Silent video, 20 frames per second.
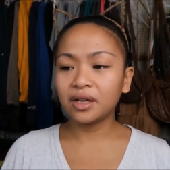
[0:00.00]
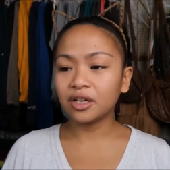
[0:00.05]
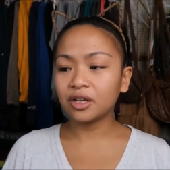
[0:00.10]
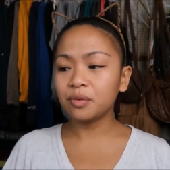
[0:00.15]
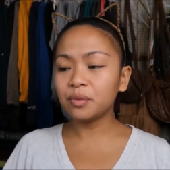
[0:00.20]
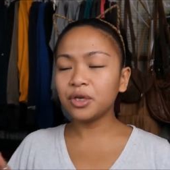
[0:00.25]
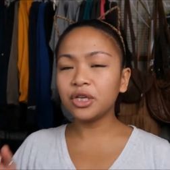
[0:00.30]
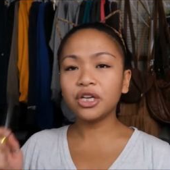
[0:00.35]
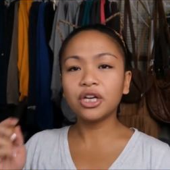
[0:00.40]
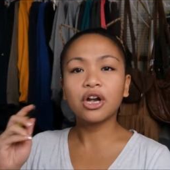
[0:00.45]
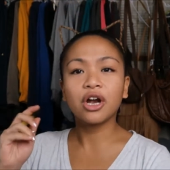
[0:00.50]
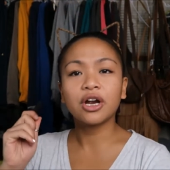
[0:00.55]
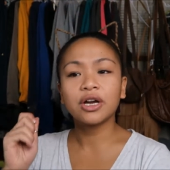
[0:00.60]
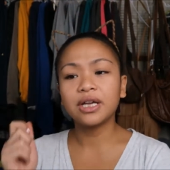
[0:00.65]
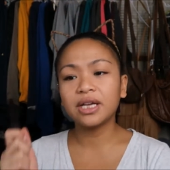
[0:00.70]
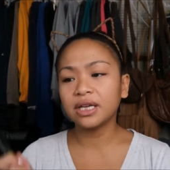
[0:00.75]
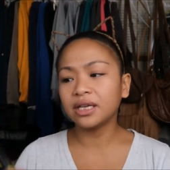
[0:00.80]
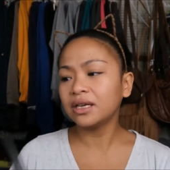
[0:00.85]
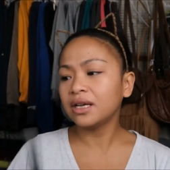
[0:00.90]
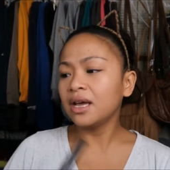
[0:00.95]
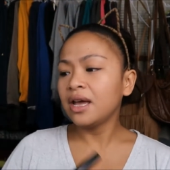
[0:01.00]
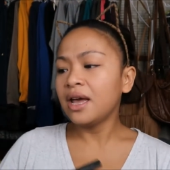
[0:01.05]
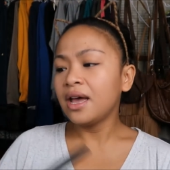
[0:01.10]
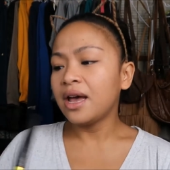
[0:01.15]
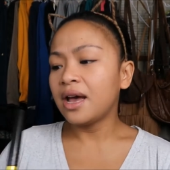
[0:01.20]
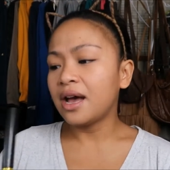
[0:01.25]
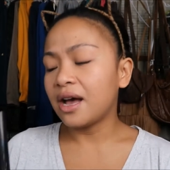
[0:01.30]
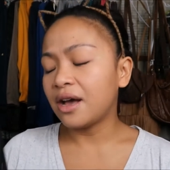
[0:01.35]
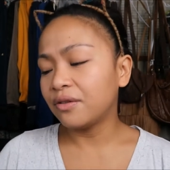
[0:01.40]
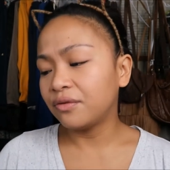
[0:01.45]
Community garden.
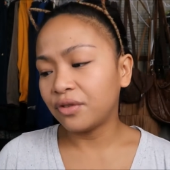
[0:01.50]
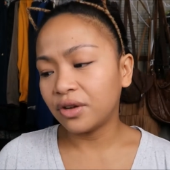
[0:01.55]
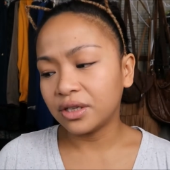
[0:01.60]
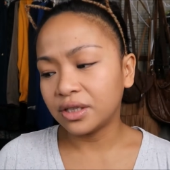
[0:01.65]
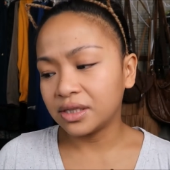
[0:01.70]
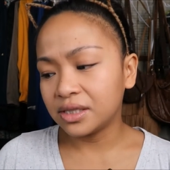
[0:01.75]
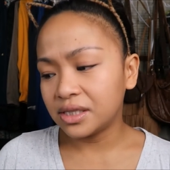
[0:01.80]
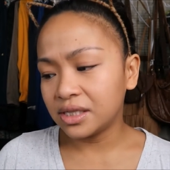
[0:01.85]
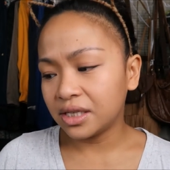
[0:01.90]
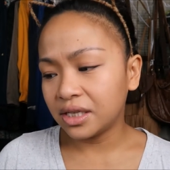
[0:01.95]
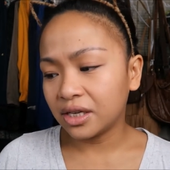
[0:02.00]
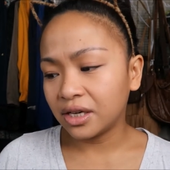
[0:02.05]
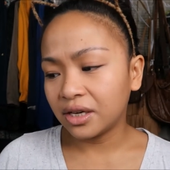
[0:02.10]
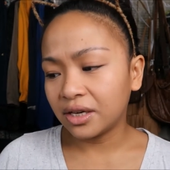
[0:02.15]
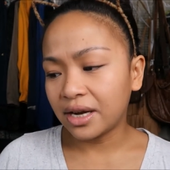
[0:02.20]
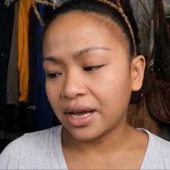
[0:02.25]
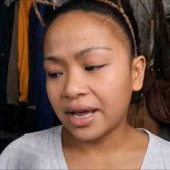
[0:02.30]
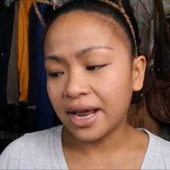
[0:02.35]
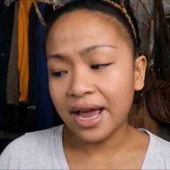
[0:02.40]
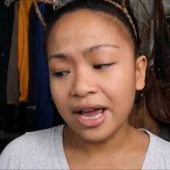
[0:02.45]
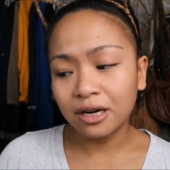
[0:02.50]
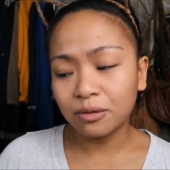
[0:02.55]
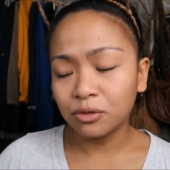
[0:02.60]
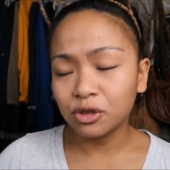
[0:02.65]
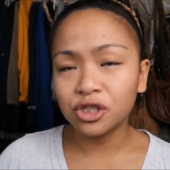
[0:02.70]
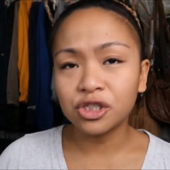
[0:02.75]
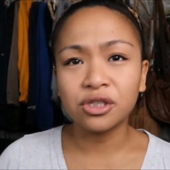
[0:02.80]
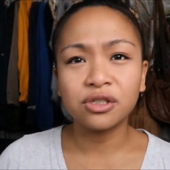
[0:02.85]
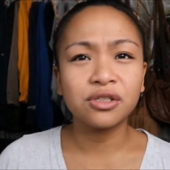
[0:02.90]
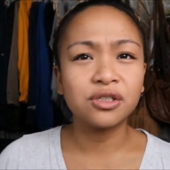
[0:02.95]
I volunteered at animal
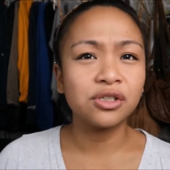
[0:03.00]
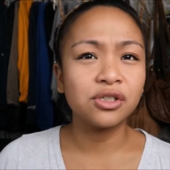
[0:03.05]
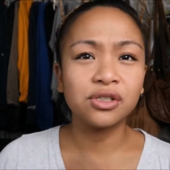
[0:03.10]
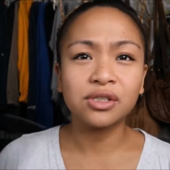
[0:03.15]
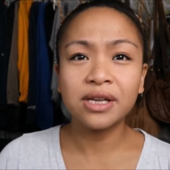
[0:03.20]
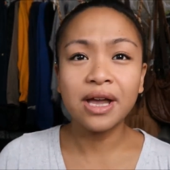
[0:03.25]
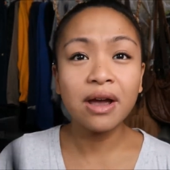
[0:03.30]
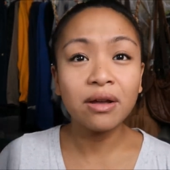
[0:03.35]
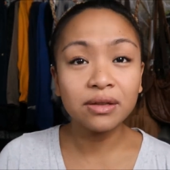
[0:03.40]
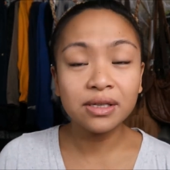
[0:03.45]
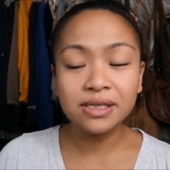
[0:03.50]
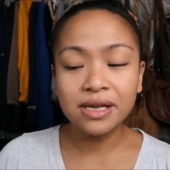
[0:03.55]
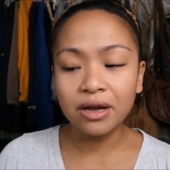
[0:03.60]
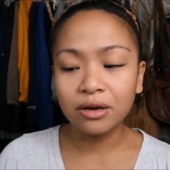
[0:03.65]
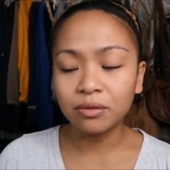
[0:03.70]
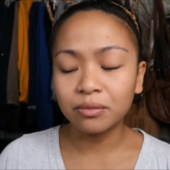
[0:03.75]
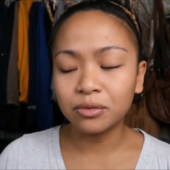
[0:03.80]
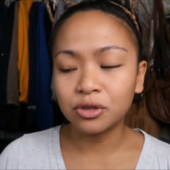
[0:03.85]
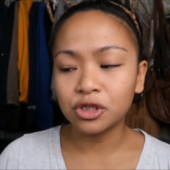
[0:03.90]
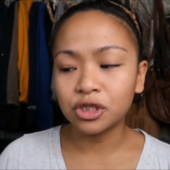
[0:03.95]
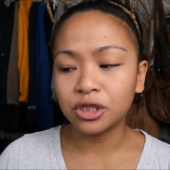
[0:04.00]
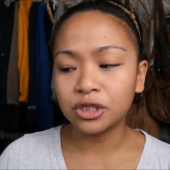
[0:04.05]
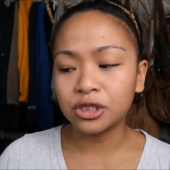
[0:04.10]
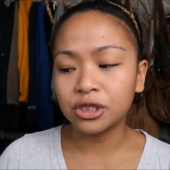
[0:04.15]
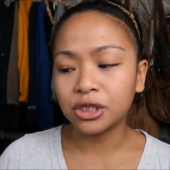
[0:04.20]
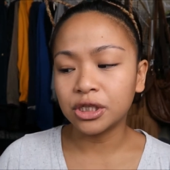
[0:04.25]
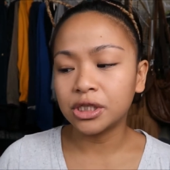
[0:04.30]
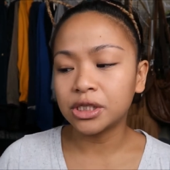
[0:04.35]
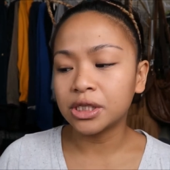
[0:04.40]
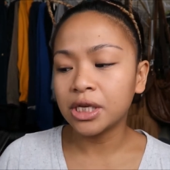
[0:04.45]
shelters, countless animal
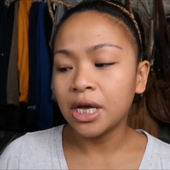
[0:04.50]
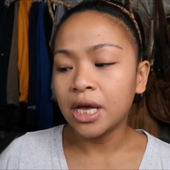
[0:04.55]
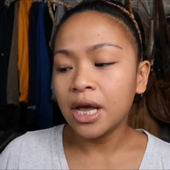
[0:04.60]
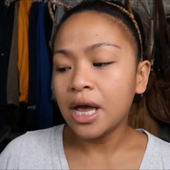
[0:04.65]
shelters.